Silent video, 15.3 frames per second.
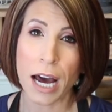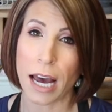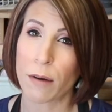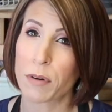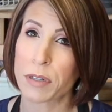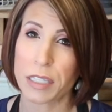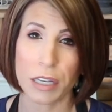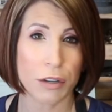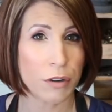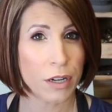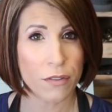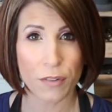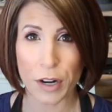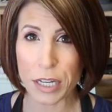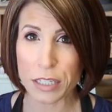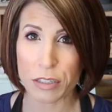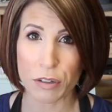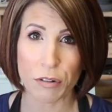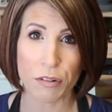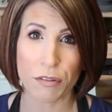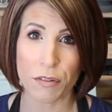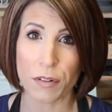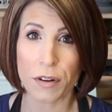I wasn't going for any
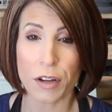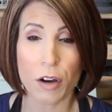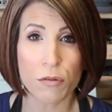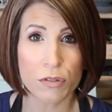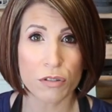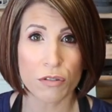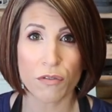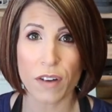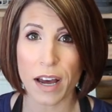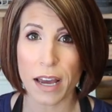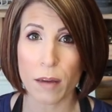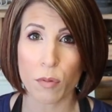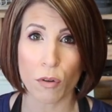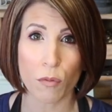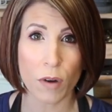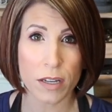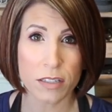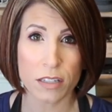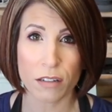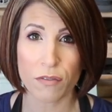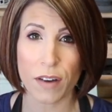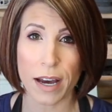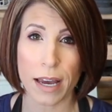certain coastal vibe or
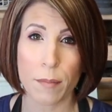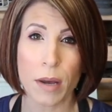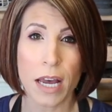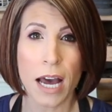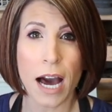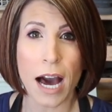rustic vibe.